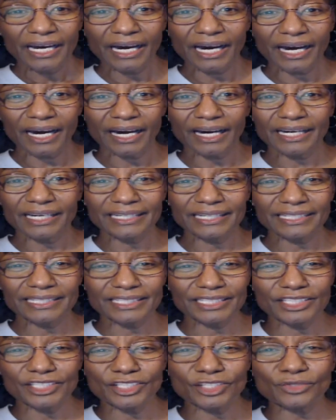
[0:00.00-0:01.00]
Uh,
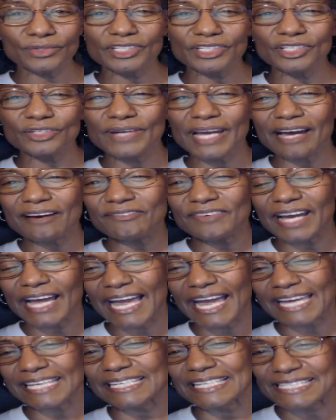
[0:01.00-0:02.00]
you you ever
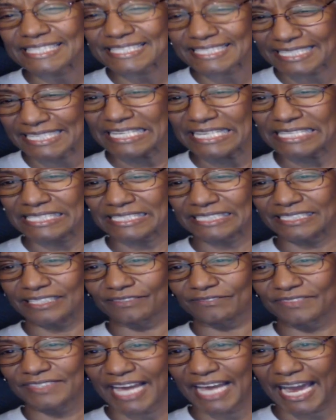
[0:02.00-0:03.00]
had a season
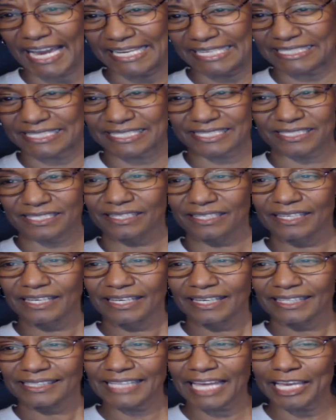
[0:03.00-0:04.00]
of nights
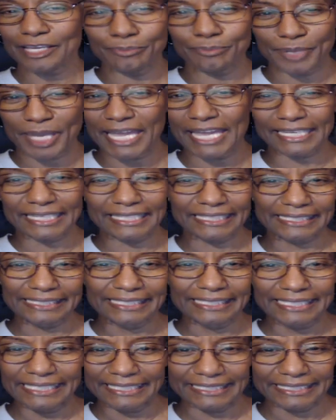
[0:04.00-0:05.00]
like begging
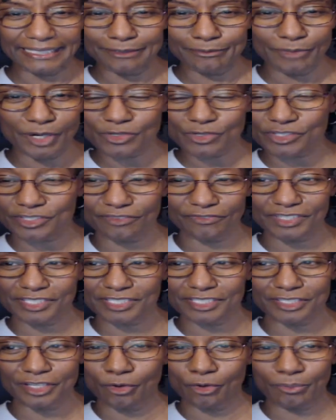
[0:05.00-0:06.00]
Lenny? Most of
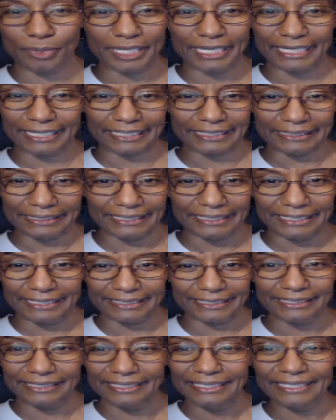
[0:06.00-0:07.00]
us know begging
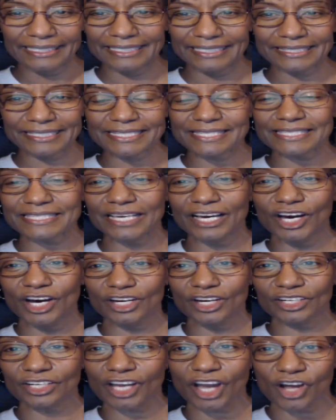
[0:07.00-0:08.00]
Lenny in the
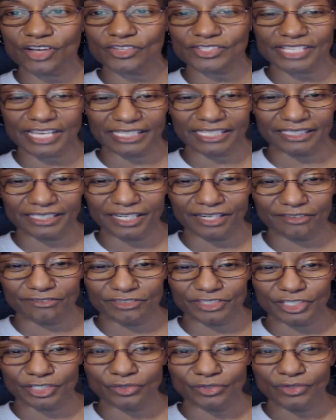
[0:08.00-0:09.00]
song "Cause I
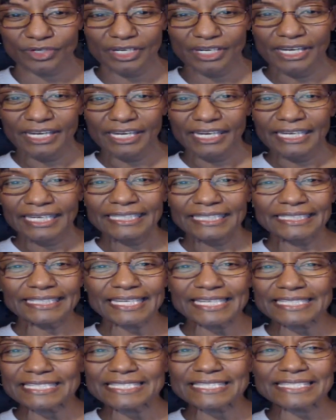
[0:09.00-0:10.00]
Love You."
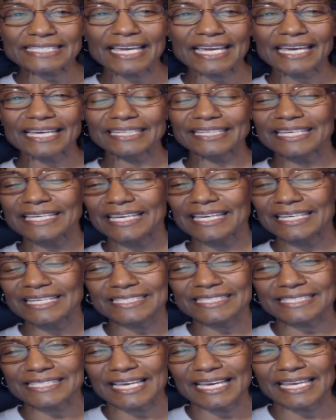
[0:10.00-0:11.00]
Lenny said he,
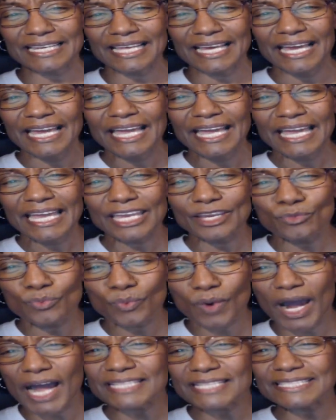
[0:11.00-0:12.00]
he said he
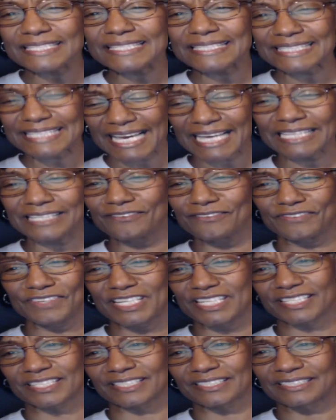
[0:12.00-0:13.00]
watched
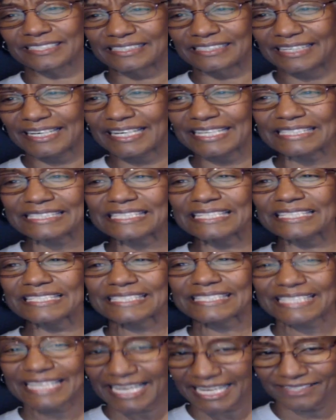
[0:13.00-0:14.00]
television
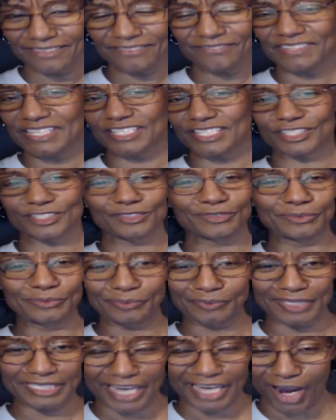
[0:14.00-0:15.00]
until
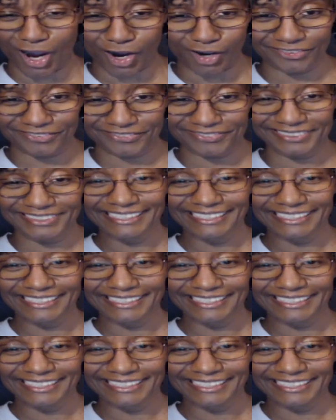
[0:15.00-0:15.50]
television went off,